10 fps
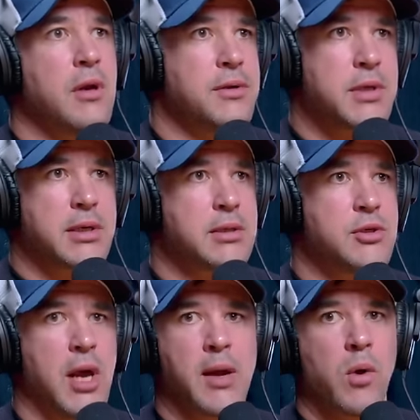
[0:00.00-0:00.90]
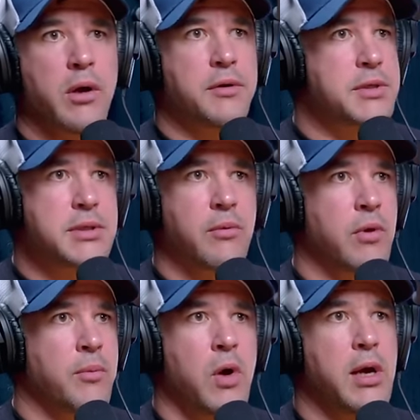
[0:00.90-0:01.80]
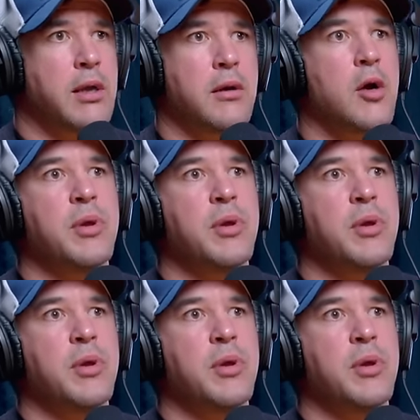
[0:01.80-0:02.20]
and I'll talk to jaguars as they run by and I'll